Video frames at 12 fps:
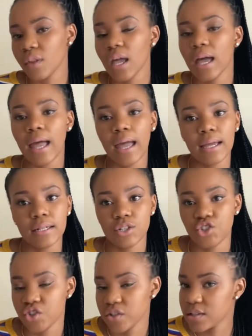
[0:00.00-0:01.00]
And
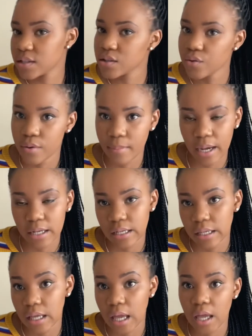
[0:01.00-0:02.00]
just as a reminder
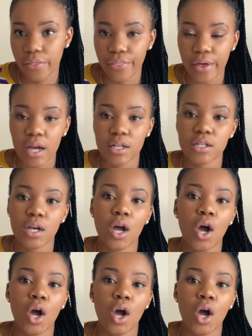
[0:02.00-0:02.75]
again, that